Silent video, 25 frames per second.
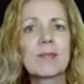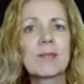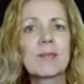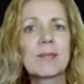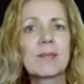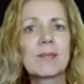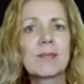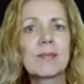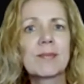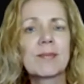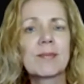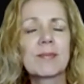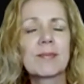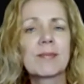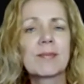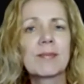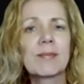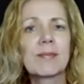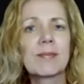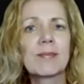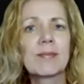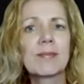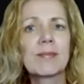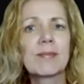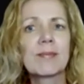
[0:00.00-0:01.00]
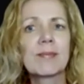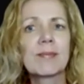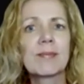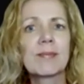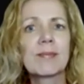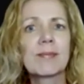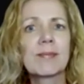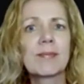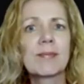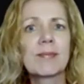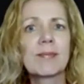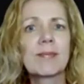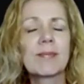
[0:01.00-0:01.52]

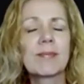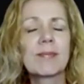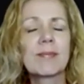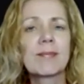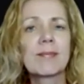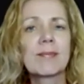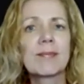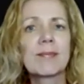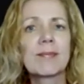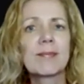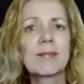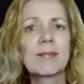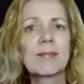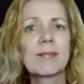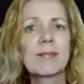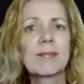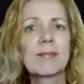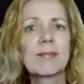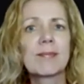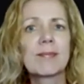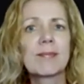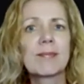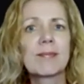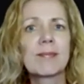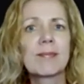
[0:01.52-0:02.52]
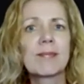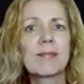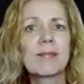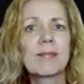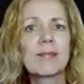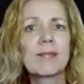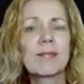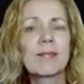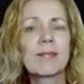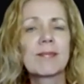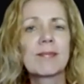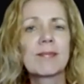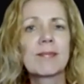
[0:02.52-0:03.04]

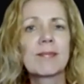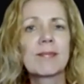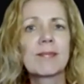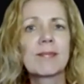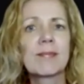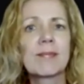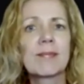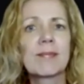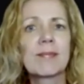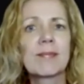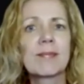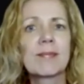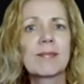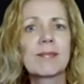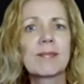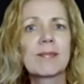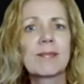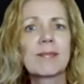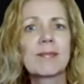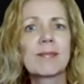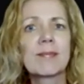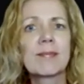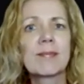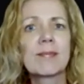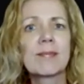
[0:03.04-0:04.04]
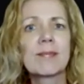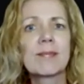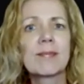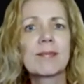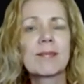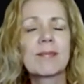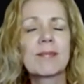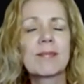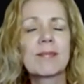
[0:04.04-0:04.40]
No words are spoken by the person on screen.